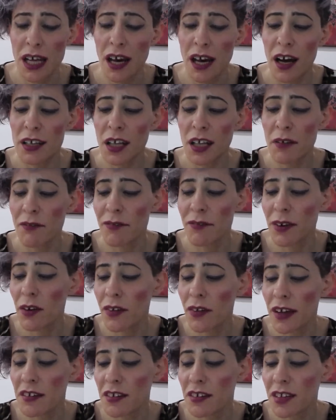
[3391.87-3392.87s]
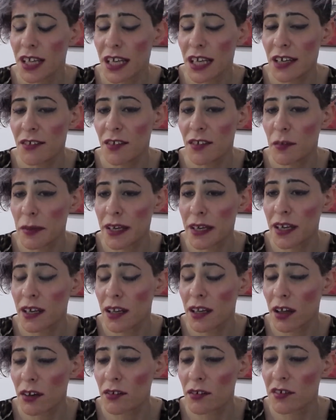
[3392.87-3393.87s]
I don't feel there's a need to be
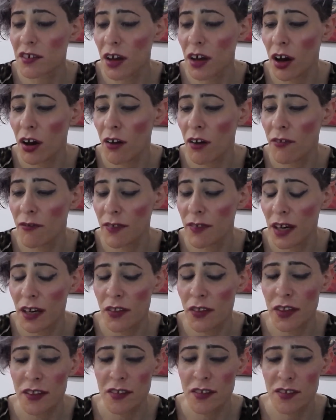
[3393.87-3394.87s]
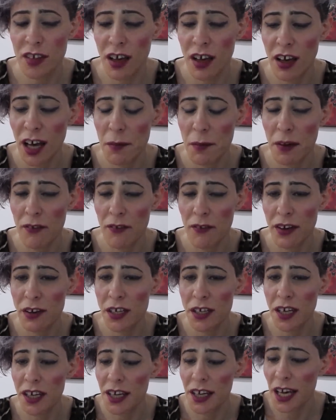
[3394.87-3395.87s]
closed off at this time. I feel
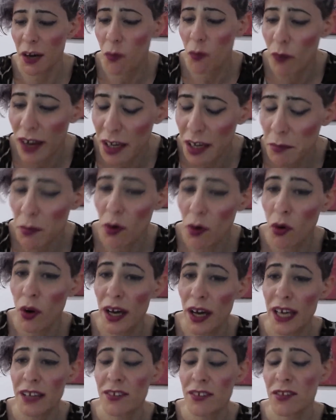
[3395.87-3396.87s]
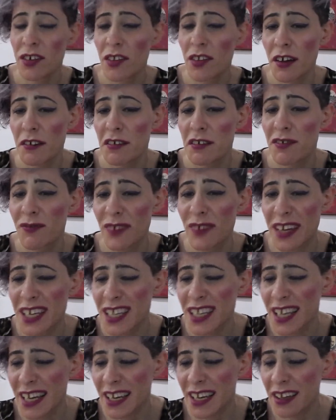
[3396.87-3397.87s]
you can get way more into those
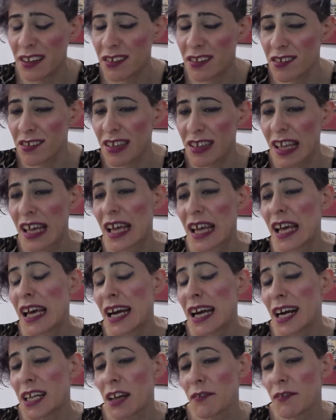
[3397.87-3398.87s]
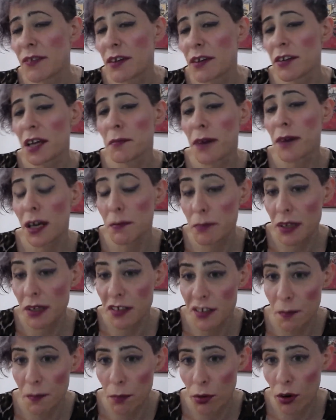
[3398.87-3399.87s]
feelings, and I feel you might be
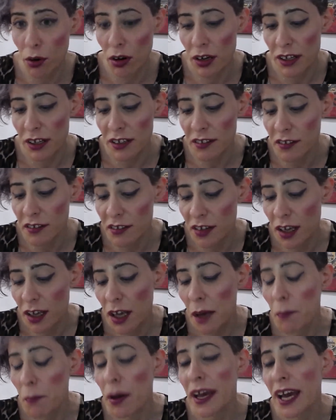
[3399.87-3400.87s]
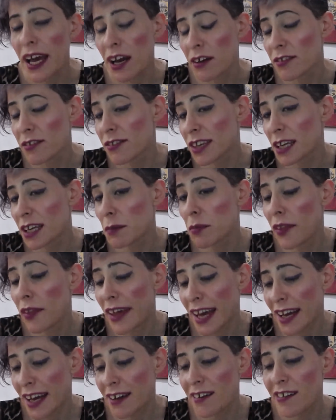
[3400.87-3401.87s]
surprised by how deep they
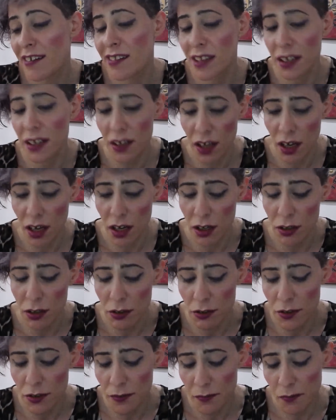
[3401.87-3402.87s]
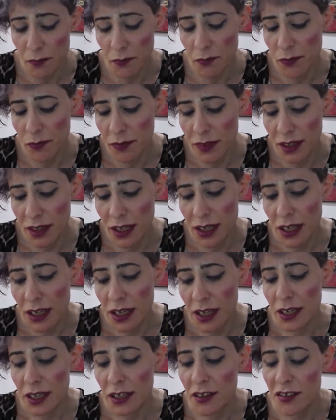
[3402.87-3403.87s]
actually go.
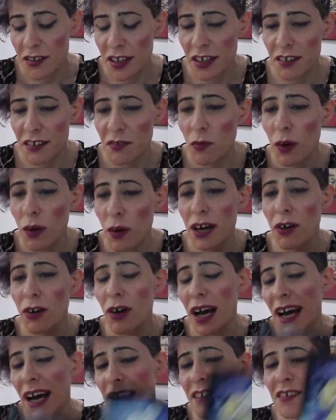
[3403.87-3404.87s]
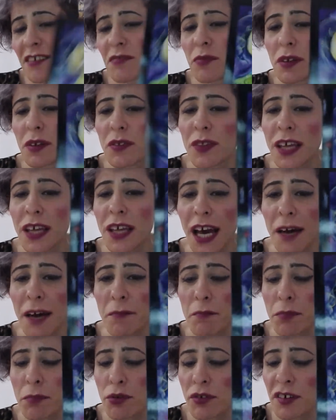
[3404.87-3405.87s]
You see, as well as with the
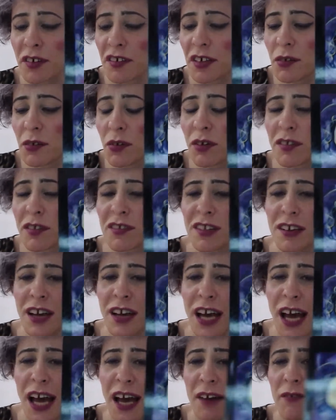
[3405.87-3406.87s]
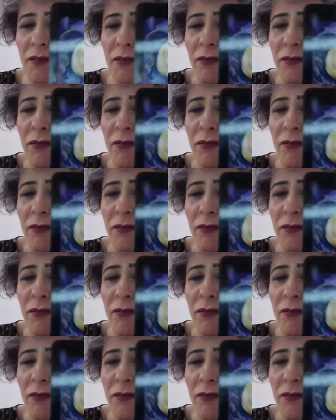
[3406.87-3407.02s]
Empress, you also have